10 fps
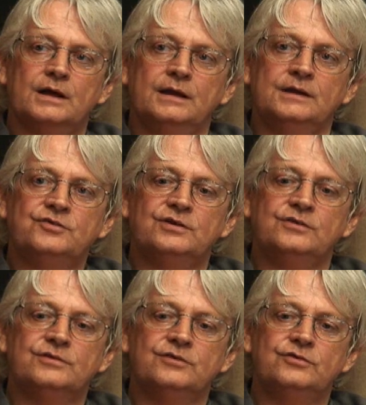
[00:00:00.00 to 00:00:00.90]
and this
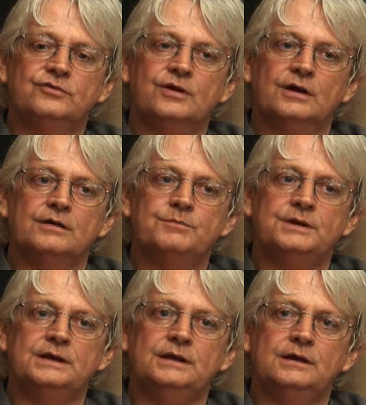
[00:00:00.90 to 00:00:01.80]
is going to
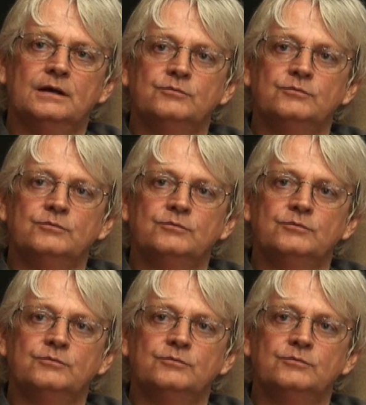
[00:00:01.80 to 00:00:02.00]
be,